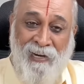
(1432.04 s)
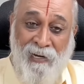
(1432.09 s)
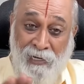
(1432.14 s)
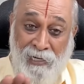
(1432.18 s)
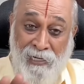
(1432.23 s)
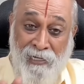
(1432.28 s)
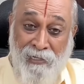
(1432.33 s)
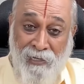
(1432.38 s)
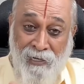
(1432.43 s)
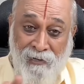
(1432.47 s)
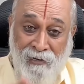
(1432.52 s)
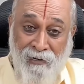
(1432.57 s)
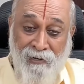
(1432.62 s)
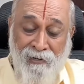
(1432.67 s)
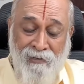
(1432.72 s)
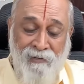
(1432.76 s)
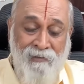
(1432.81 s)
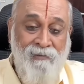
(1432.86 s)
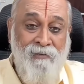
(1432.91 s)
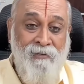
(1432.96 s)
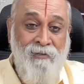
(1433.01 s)
A
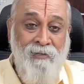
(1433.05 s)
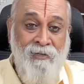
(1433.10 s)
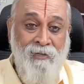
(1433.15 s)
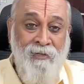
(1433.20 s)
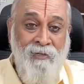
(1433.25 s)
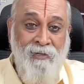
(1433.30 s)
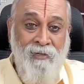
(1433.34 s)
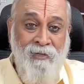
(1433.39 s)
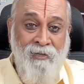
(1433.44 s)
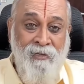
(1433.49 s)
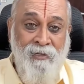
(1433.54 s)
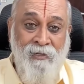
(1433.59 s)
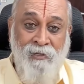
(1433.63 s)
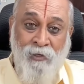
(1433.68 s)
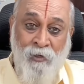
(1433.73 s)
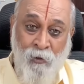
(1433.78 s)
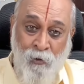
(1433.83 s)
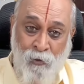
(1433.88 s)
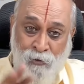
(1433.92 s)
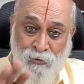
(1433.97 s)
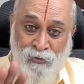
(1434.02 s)
leader
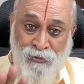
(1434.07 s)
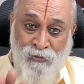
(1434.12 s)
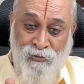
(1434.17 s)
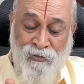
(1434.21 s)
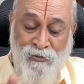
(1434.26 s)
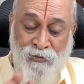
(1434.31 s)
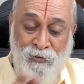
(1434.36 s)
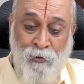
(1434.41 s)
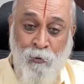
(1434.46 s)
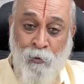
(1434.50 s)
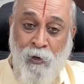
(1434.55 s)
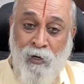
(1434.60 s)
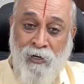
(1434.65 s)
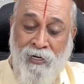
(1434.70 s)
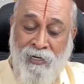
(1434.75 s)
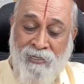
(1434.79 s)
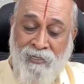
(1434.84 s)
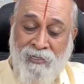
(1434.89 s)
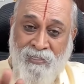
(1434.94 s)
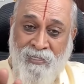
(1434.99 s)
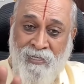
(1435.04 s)
knows to
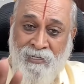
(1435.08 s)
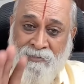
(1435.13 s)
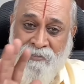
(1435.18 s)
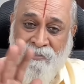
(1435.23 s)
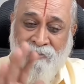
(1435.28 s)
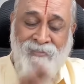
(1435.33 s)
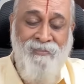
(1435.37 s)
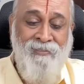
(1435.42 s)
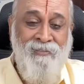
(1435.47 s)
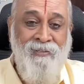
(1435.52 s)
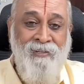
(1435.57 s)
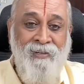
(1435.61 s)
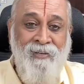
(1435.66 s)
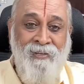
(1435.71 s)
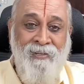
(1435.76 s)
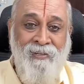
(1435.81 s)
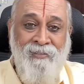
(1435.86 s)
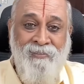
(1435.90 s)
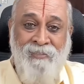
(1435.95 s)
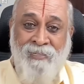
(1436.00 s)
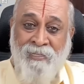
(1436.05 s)
what extent
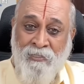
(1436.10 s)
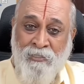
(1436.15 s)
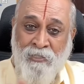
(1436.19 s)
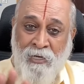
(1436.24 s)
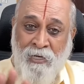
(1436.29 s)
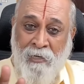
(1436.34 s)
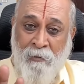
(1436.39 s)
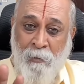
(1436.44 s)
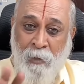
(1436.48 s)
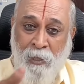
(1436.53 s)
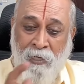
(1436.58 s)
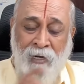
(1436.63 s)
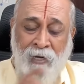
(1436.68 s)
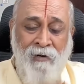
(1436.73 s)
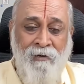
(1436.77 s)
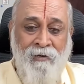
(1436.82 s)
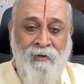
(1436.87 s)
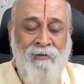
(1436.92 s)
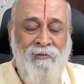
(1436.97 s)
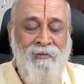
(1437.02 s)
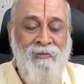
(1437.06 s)
things can be
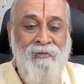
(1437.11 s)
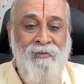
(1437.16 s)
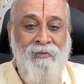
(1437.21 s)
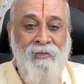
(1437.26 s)
done.